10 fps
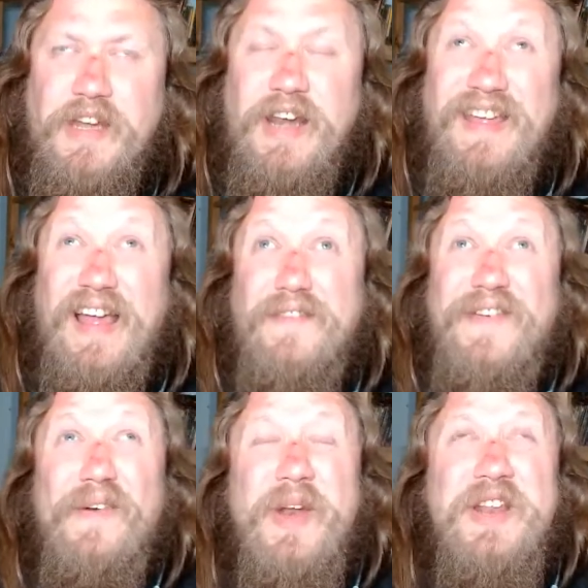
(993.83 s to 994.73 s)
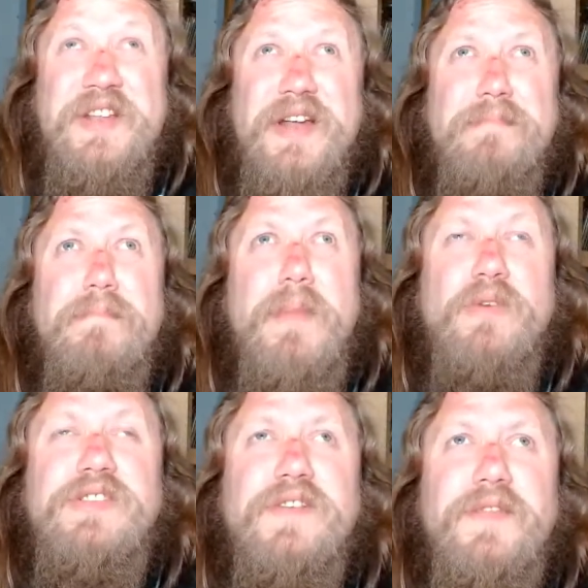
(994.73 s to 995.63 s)
And I've already done
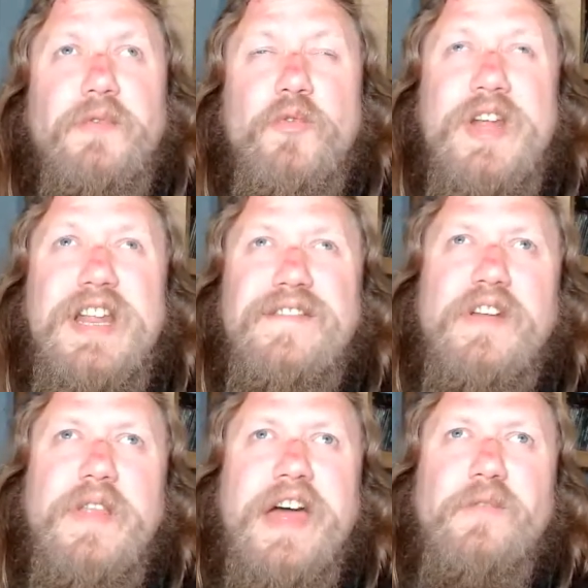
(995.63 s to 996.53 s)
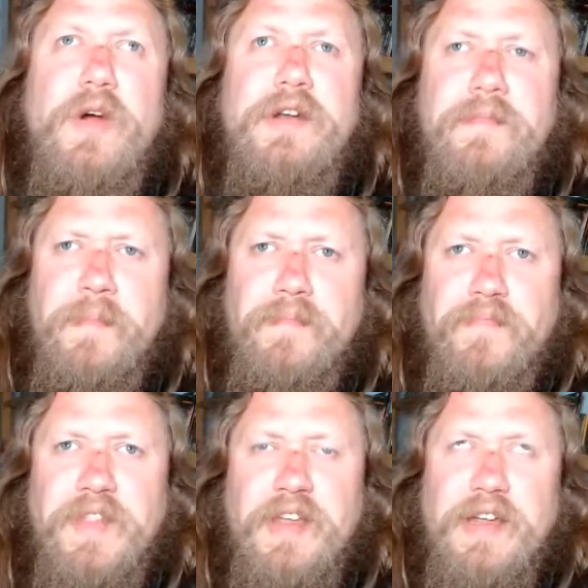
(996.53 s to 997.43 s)
most of the reading for that one.
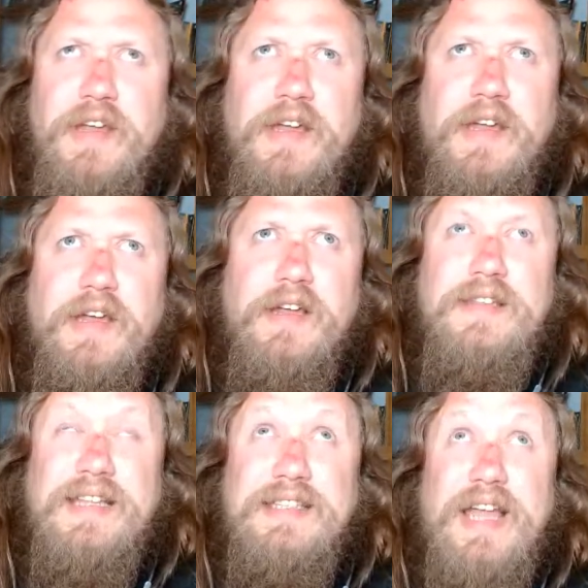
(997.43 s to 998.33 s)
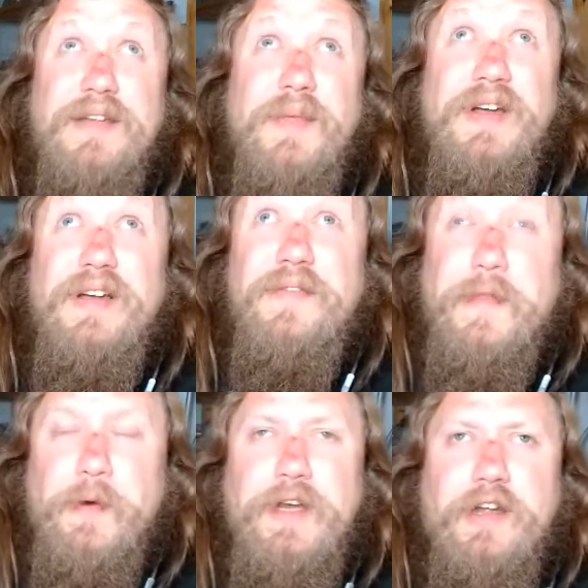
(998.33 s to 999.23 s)
That's like the
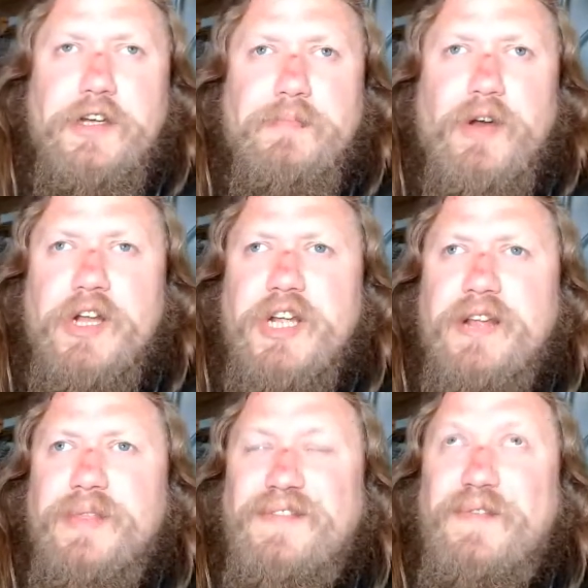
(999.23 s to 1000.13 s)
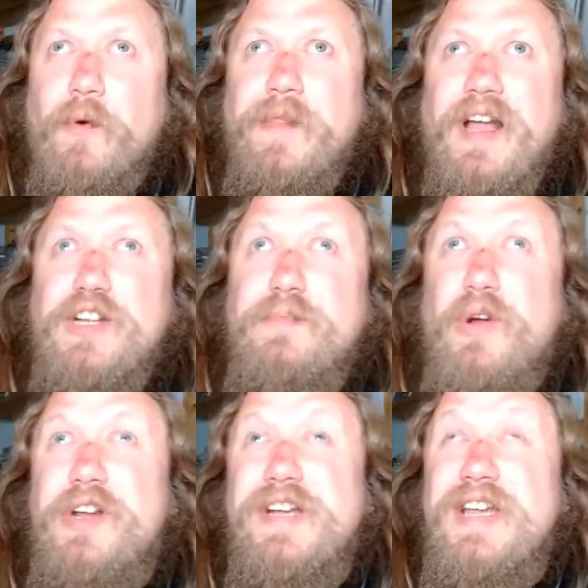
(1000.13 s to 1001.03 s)
third large project. And the fourth large
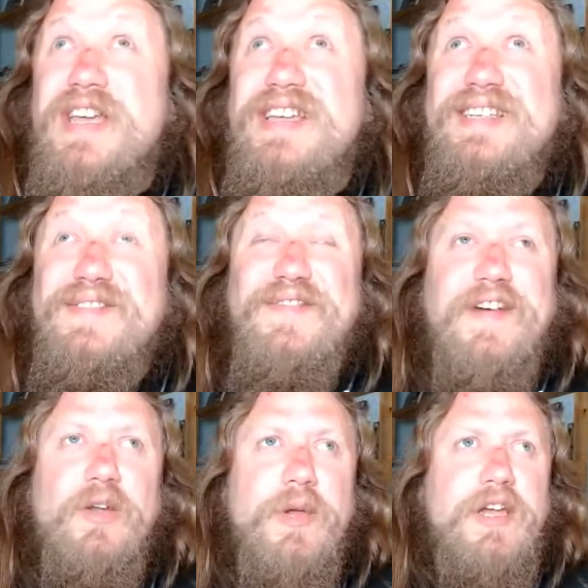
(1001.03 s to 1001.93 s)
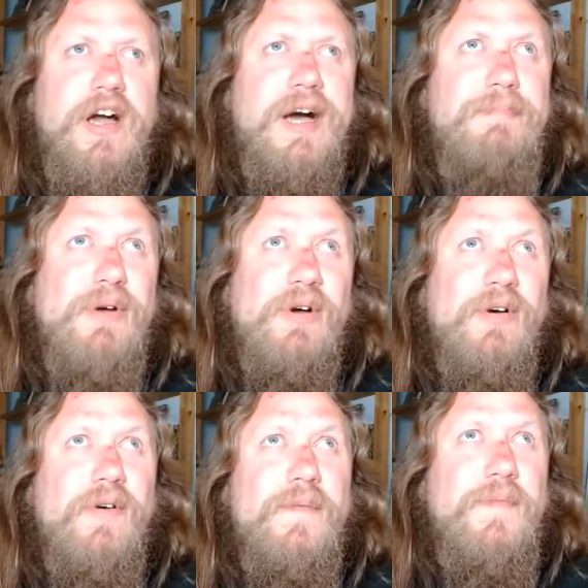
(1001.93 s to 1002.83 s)
project is following up
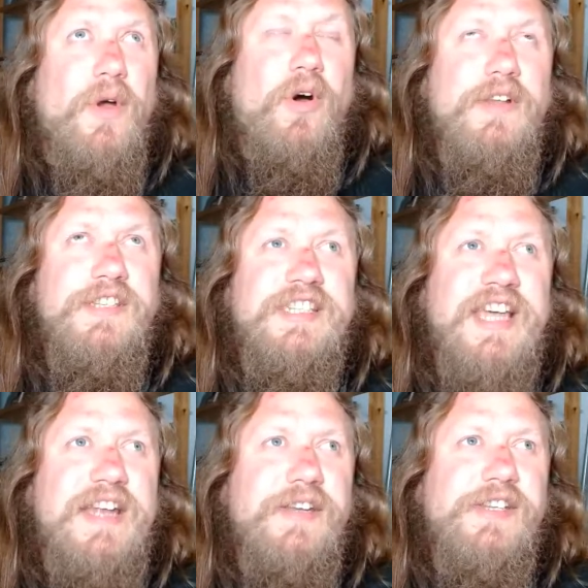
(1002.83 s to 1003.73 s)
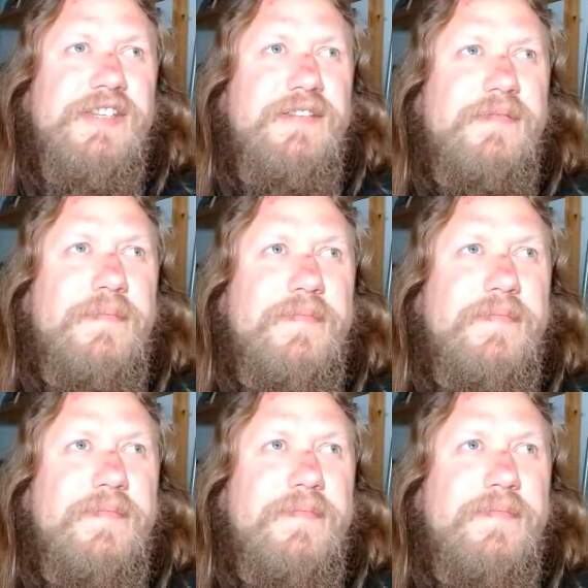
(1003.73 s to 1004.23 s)
on Sanderson.